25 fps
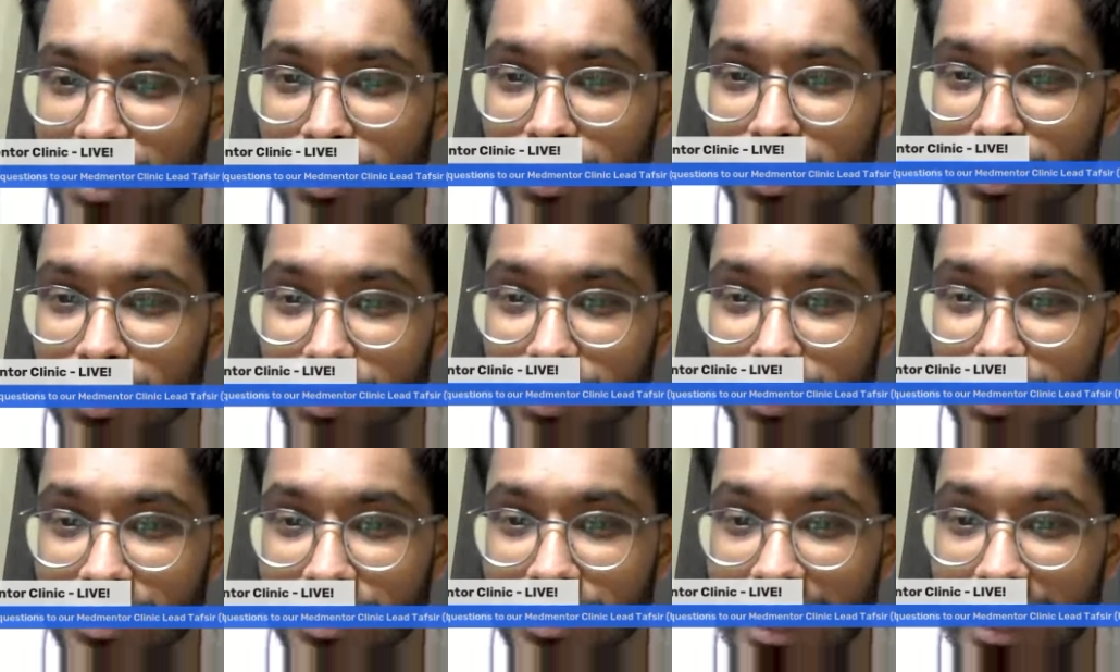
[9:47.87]

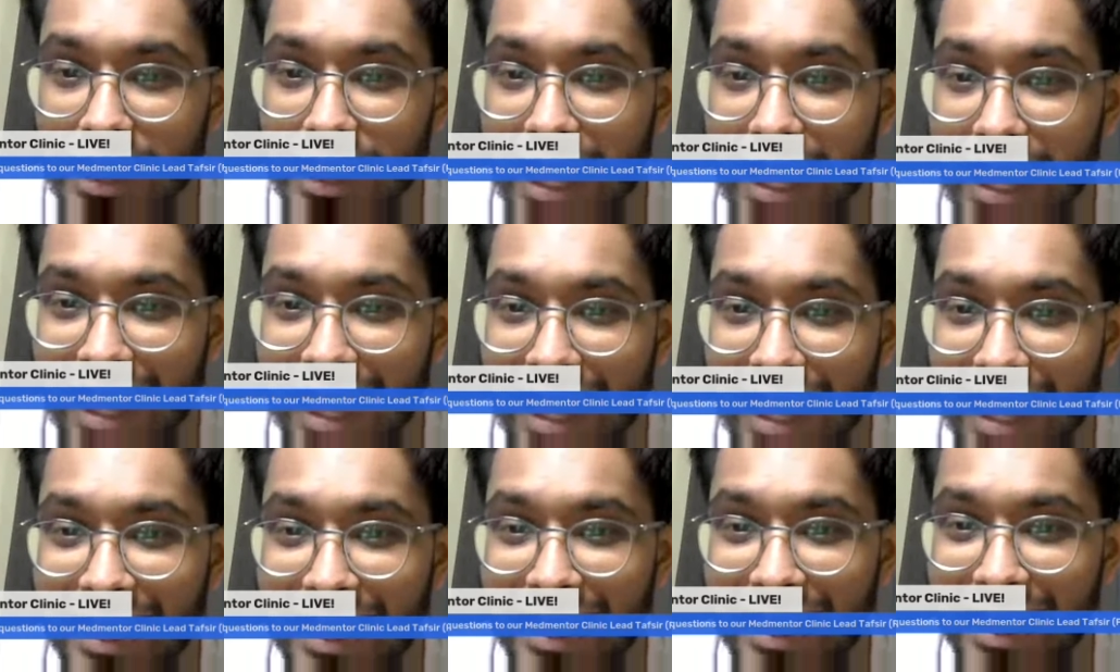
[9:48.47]
cool.
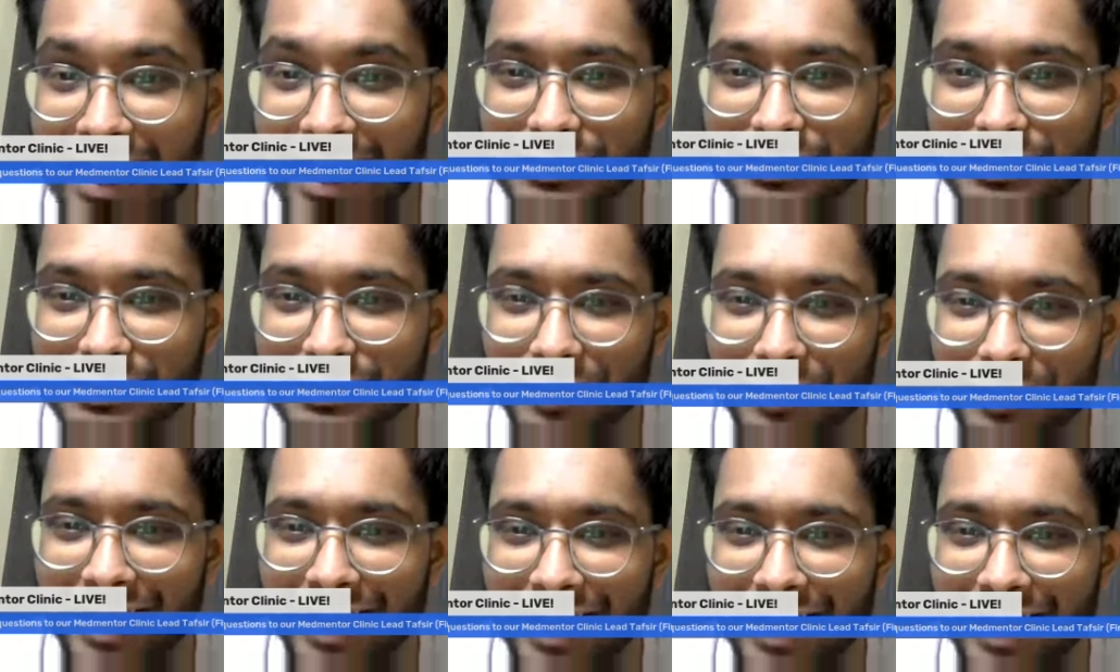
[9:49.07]

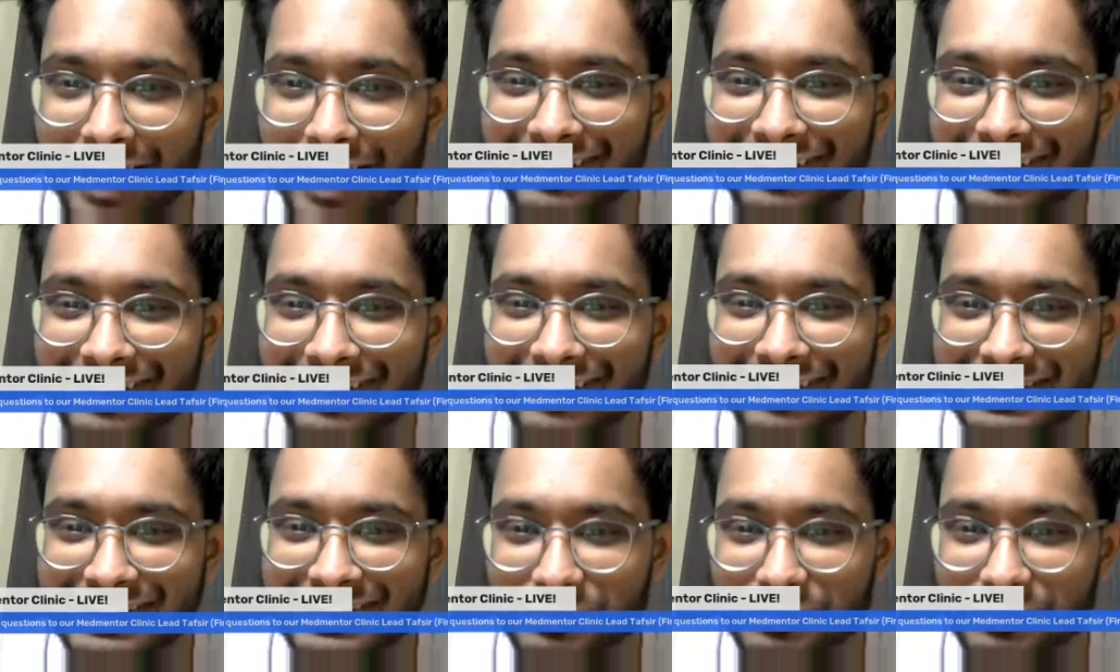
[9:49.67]
Sorry,
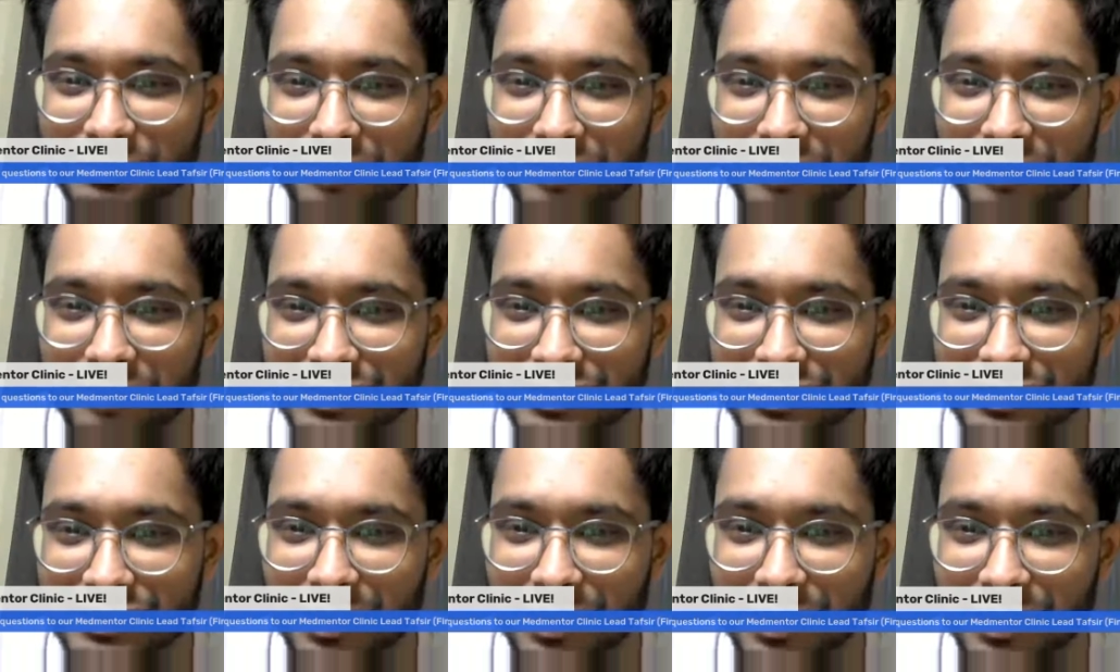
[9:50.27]
I just
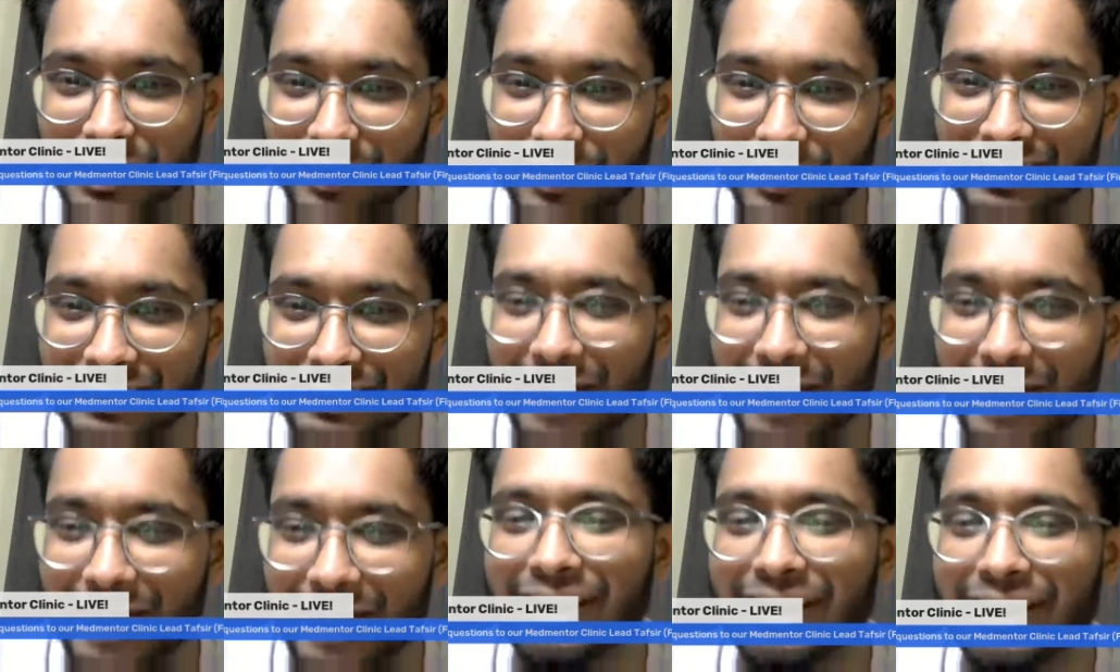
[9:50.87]
waffled a little bit on
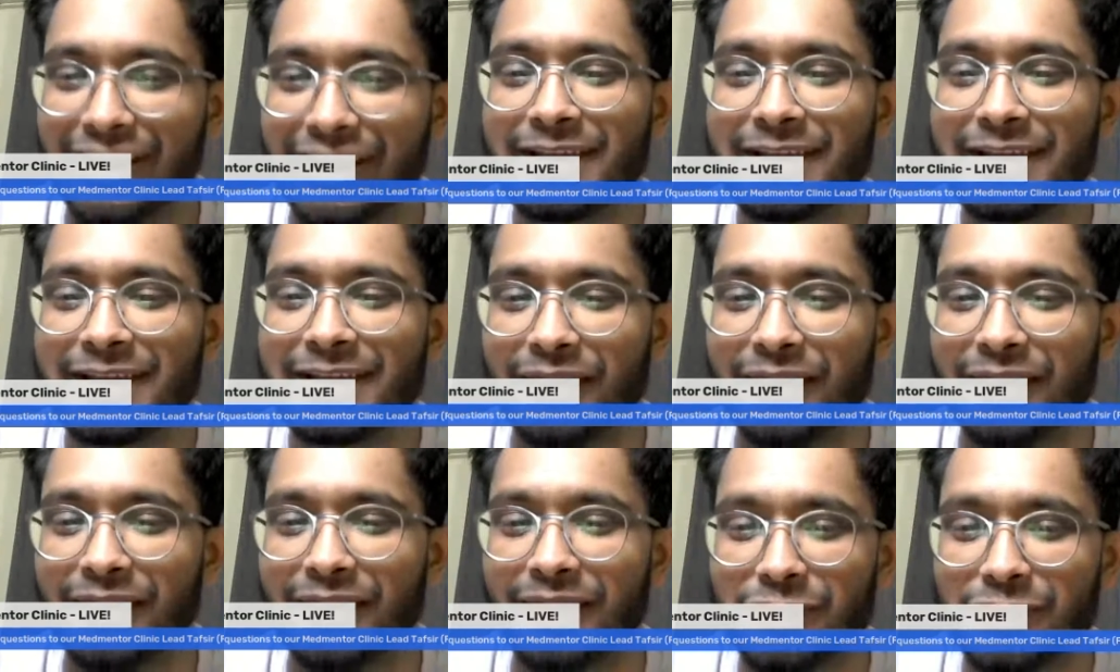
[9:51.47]
that one,
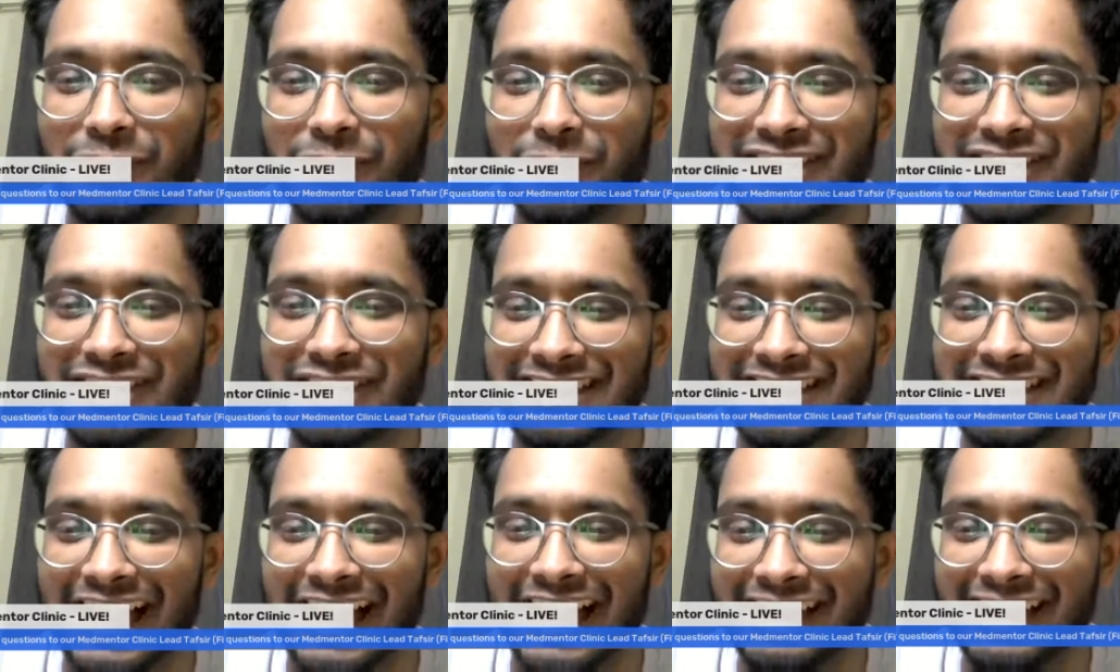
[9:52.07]
but hopefully
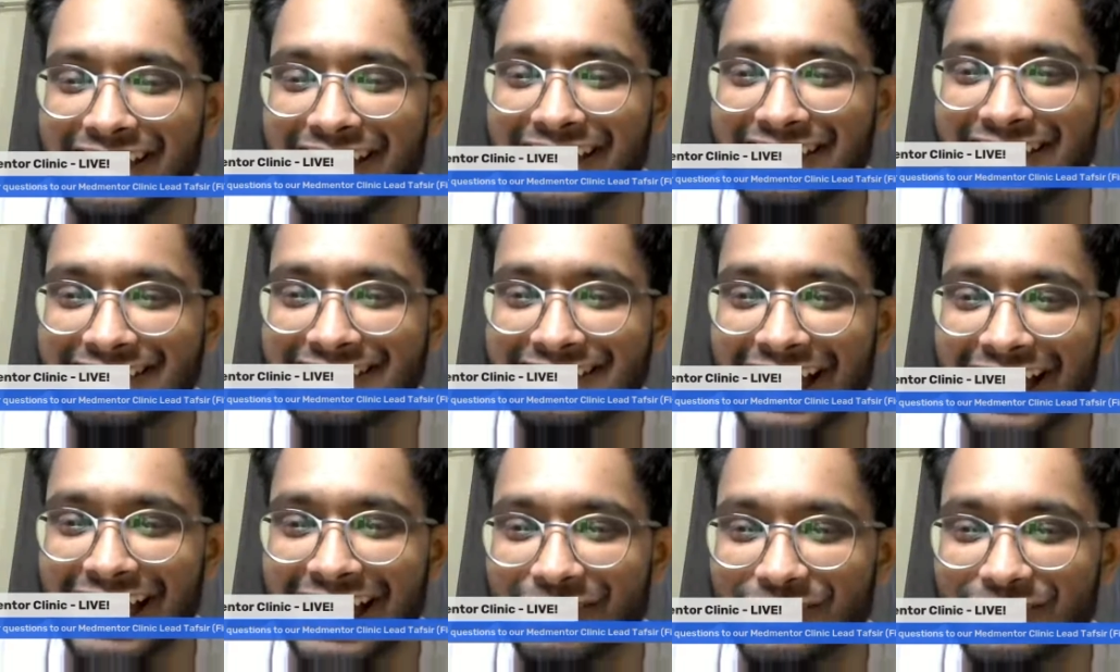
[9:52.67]
that
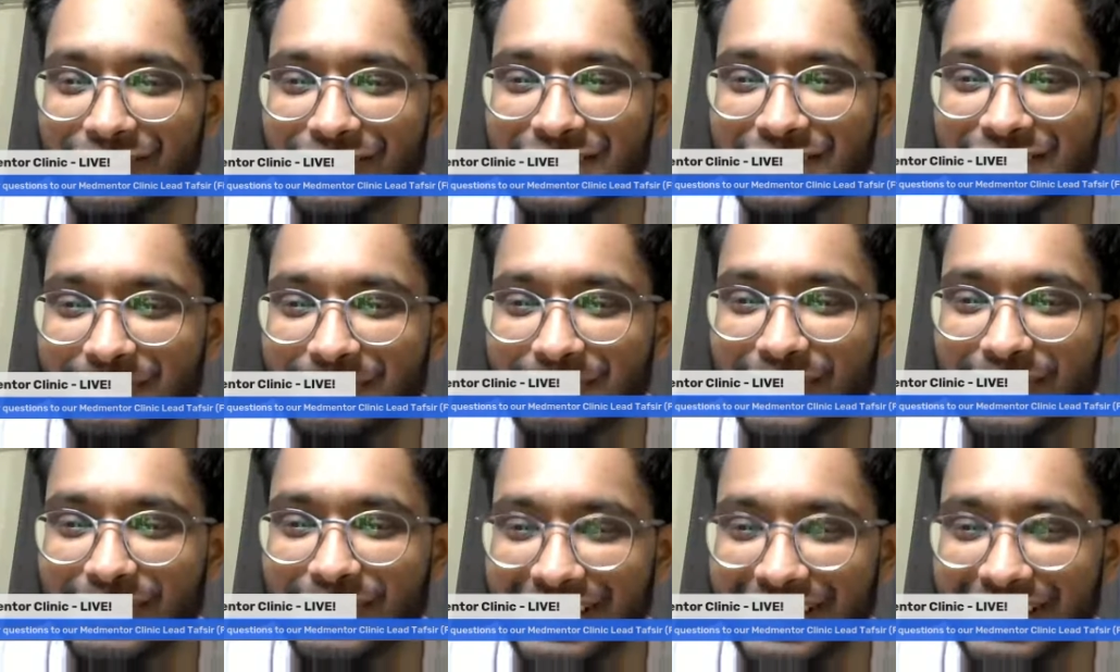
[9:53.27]
got to the
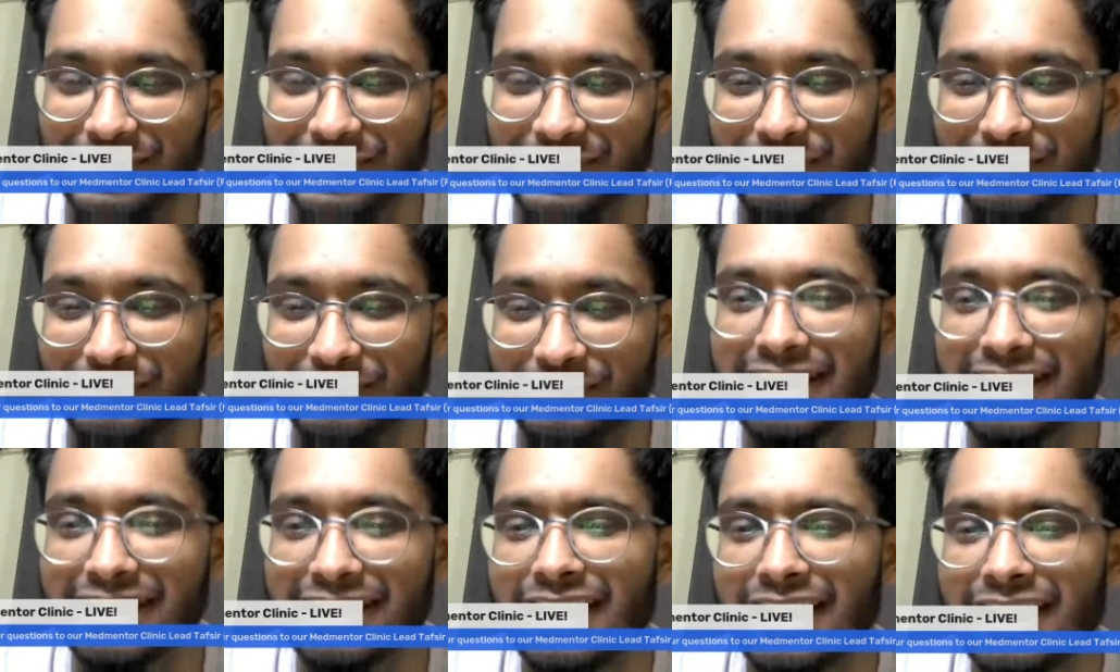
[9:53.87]
point a little
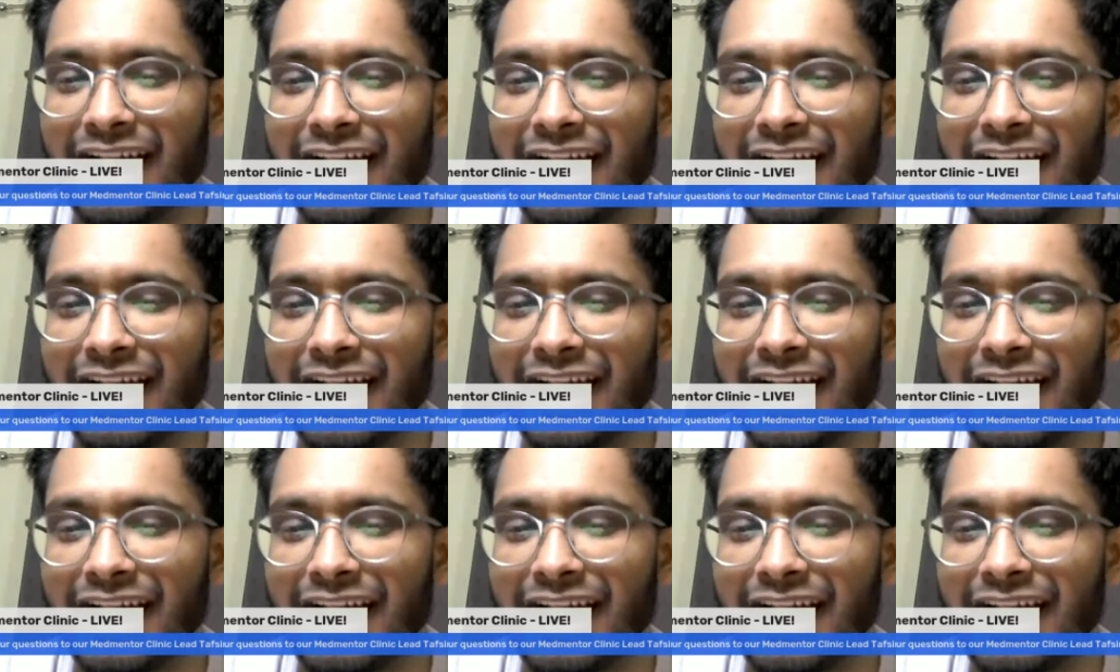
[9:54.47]
bit.